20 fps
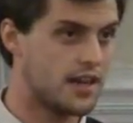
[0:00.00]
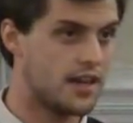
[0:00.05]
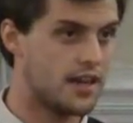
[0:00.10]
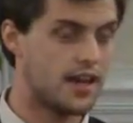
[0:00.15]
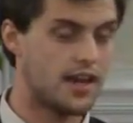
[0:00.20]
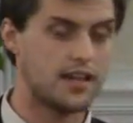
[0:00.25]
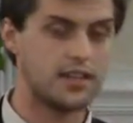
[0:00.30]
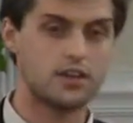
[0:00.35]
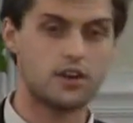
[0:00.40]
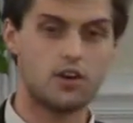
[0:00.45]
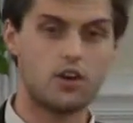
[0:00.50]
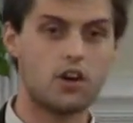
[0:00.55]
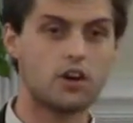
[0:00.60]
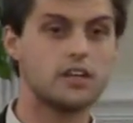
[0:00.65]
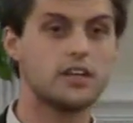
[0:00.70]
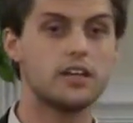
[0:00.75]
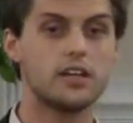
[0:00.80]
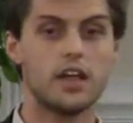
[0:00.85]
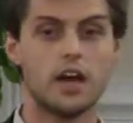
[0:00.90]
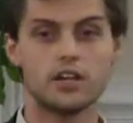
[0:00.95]
And there are
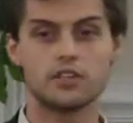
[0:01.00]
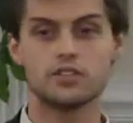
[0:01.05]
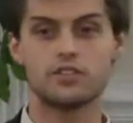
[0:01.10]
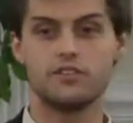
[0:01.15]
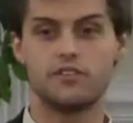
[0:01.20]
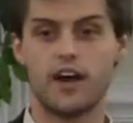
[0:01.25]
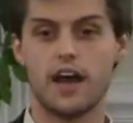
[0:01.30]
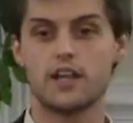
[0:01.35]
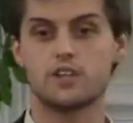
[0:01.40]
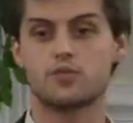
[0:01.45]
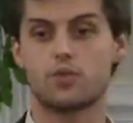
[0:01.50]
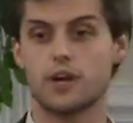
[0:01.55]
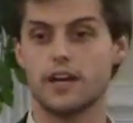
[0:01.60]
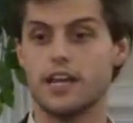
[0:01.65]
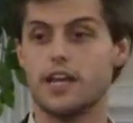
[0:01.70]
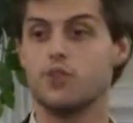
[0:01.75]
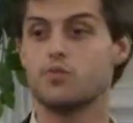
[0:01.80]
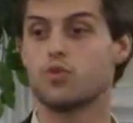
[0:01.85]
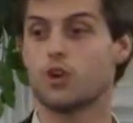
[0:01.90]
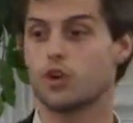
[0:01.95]
archaeological finds where
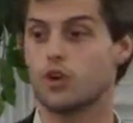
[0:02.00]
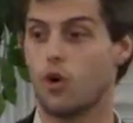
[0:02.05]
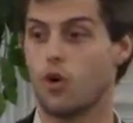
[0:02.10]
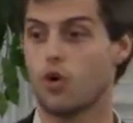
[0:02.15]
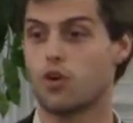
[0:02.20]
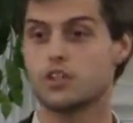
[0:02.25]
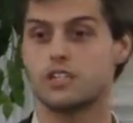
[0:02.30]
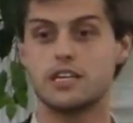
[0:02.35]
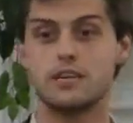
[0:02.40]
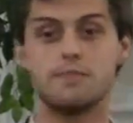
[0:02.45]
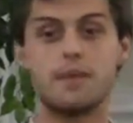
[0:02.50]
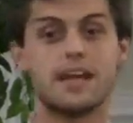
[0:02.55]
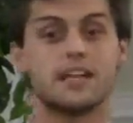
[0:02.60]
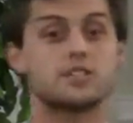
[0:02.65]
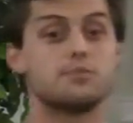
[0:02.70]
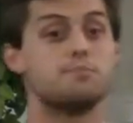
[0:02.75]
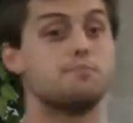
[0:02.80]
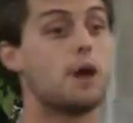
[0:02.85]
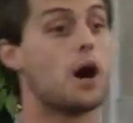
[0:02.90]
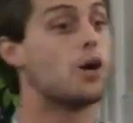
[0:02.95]
he records, he makes
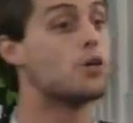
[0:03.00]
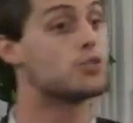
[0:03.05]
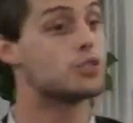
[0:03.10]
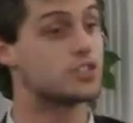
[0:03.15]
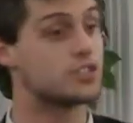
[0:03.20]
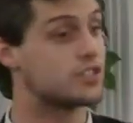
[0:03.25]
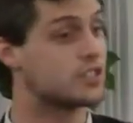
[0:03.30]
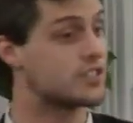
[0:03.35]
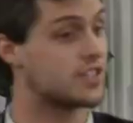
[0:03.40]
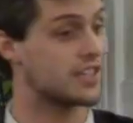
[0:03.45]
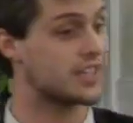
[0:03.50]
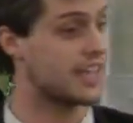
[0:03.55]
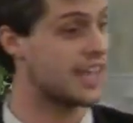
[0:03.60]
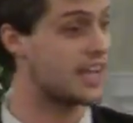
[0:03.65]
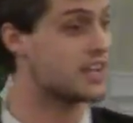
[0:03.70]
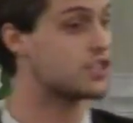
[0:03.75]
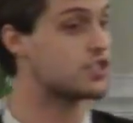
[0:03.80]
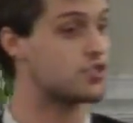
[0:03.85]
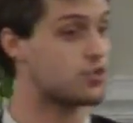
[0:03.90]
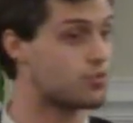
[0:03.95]
boasts
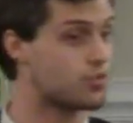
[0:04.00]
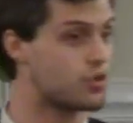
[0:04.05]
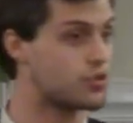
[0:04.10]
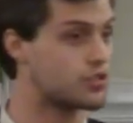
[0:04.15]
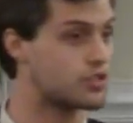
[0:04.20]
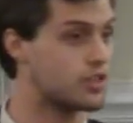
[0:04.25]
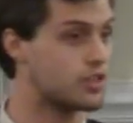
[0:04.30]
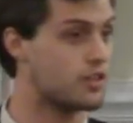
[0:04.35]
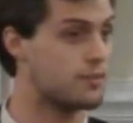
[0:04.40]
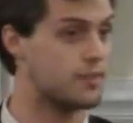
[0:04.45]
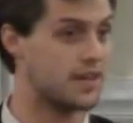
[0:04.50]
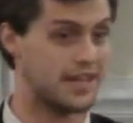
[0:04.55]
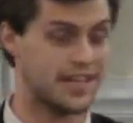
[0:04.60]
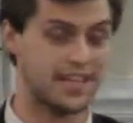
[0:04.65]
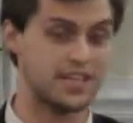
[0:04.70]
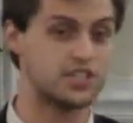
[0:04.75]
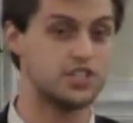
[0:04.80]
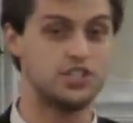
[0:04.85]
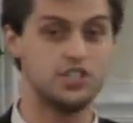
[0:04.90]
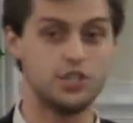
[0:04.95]
against Jerusalem and
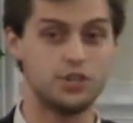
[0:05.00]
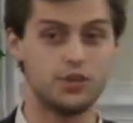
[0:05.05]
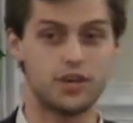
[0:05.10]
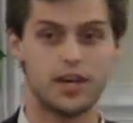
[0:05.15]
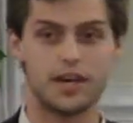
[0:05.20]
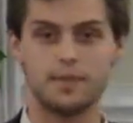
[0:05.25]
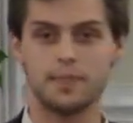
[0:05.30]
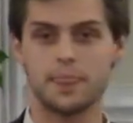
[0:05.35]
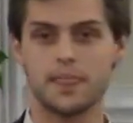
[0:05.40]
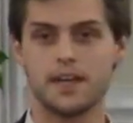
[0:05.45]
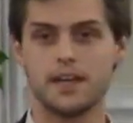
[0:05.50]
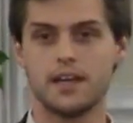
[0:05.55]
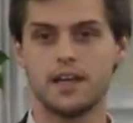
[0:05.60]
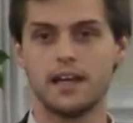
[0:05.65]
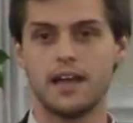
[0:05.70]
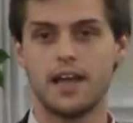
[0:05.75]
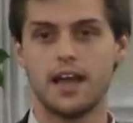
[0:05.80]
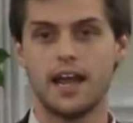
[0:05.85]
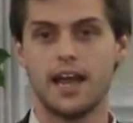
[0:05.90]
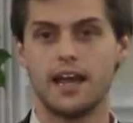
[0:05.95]
against Judah.
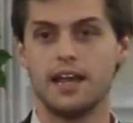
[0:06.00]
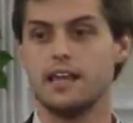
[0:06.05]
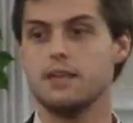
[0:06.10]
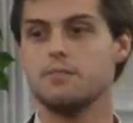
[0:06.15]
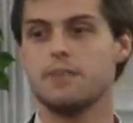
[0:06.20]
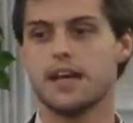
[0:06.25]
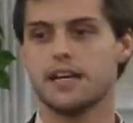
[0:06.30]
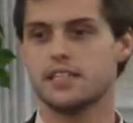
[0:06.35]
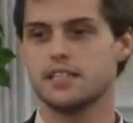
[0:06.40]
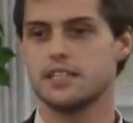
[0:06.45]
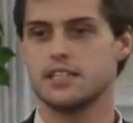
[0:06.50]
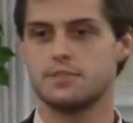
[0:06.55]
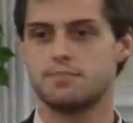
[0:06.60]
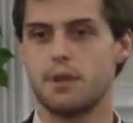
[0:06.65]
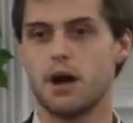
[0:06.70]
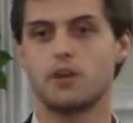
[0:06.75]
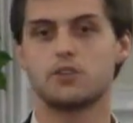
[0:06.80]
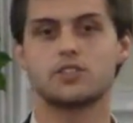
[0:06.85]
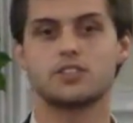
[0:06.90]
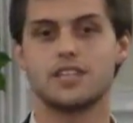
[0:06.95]
And he makes these
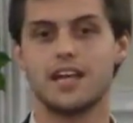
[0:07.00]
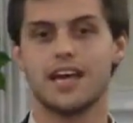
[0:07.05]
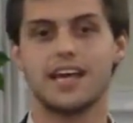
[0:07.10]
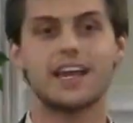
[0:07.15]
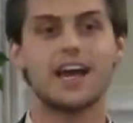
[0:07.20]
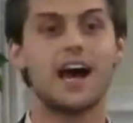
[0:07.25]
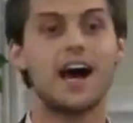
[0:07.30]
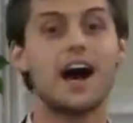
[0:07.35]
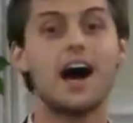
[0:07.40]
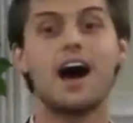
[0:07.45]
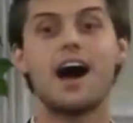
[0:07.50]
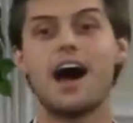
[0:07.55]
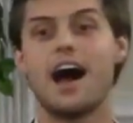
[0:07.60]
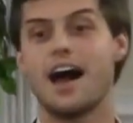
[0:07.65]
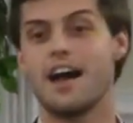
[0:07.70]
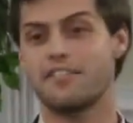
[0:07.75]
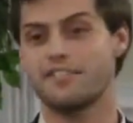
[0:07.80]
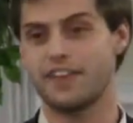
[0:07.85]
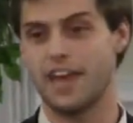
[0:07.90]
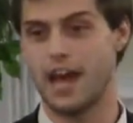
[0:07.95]
boasts saying, aha,
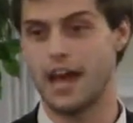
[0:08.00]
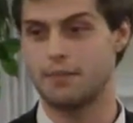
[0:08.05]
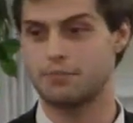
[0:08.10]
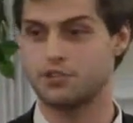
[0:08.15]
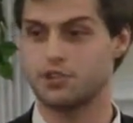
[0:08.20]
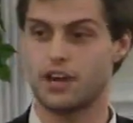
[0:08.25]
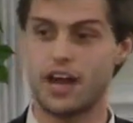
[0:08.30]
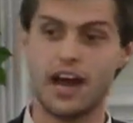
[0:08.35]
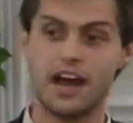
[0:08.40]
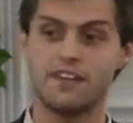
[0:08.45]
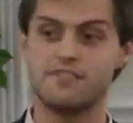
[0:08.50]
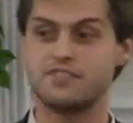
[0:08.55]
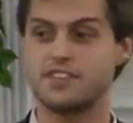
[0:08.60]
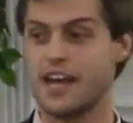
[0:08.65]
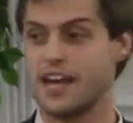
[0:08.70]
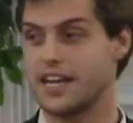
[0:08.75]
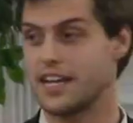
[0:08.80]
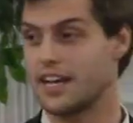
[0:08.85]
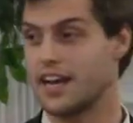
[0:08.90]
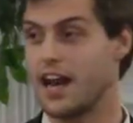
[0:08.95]
I've captured, I've
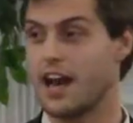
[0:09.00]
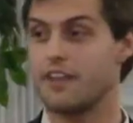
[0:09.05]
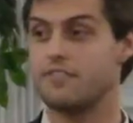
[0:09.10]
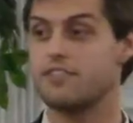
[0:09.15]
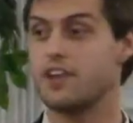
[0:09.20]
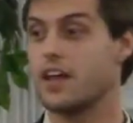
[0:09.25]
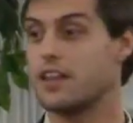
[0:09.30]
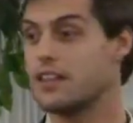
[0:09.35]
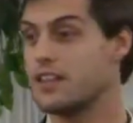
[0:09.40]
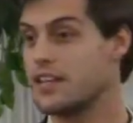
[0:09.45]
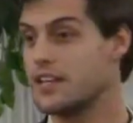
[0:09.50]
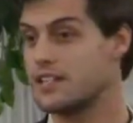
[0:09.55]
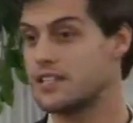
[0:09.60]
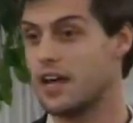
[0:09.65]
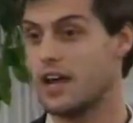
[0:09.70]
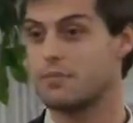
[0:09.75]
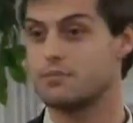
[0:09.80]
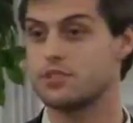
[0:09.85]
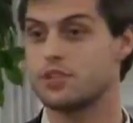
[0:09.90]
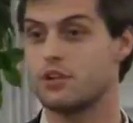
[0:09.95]
taken, I've done this,
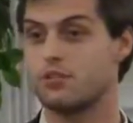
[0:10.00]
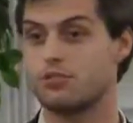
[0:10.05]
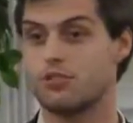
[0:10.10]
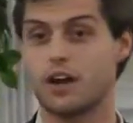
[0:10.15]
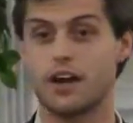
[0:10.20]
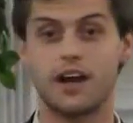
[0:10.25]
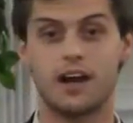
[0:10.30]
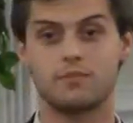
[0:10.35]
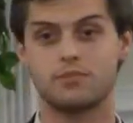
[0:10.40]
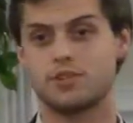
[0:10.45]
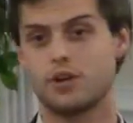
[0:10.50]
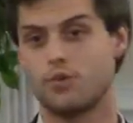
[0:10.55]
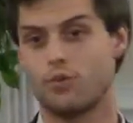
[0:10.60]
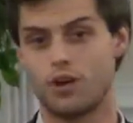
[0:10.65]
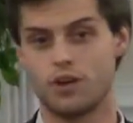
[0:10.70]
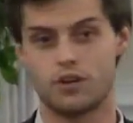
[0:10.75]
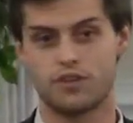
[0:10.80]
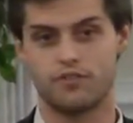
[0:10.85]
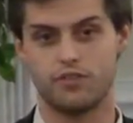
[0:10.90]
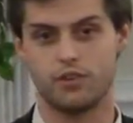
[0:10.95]
I'm so great, I'm so
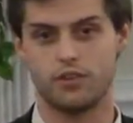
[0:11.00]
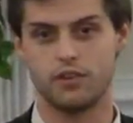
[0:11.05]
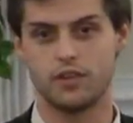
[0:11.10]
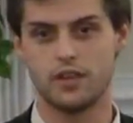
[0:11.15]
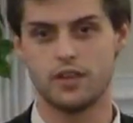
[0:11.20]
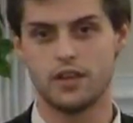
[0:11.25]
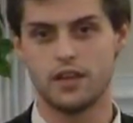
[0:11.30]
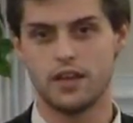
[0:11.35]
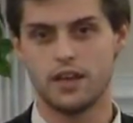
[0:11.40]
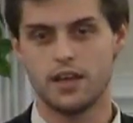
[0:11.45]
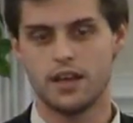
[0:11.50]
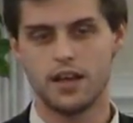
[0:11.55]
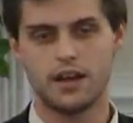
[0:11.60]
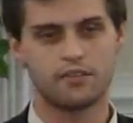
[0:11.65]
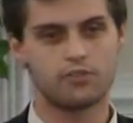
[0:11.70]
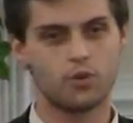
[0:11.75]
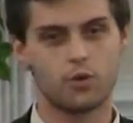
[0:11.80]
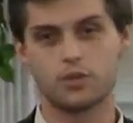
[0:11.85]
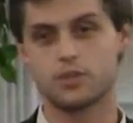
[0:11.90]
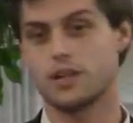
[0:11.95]
wonderful. And of
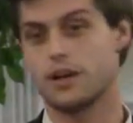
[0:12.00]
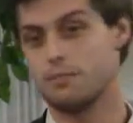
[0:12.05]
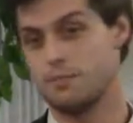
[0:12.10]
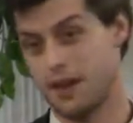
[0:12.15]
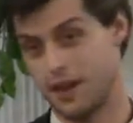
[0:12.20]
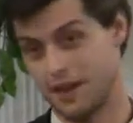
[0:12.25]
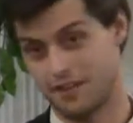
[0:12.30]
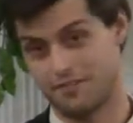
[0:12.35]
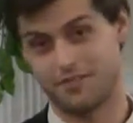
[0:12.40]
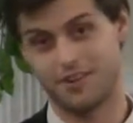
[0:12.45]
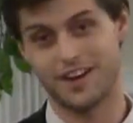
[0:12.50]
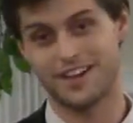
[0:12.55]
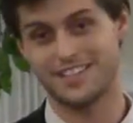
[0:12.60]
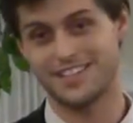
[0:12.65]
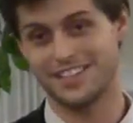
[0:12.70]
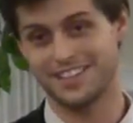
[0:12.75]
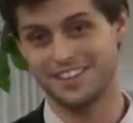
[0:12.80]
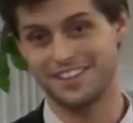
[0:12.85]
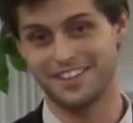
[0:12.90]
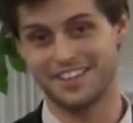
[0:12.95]
course I'm
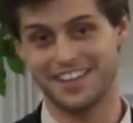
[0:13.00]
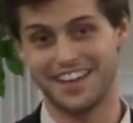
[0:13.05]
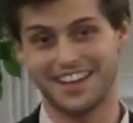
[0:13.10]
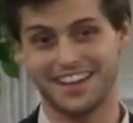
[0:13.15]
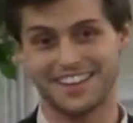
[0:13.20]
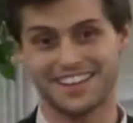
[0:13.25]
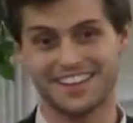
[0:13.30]
paraphrasing all that.